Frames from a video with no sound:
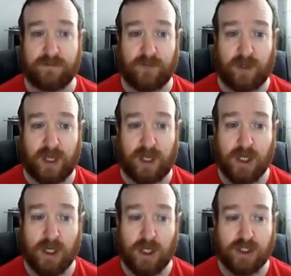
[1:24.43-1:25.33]
Okay,
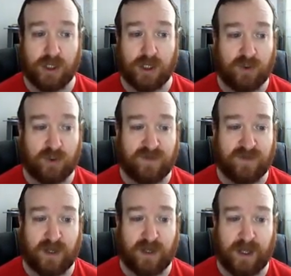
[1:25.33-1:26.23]
so pause the
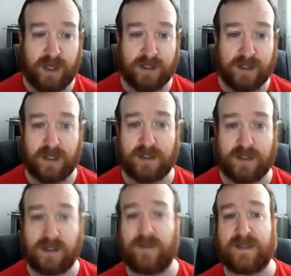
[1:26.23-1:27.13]
video here and start your
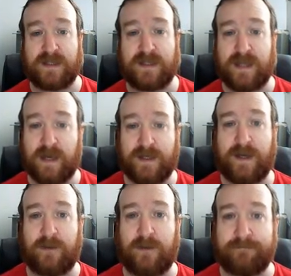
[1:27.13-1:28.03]
time and see how you get on.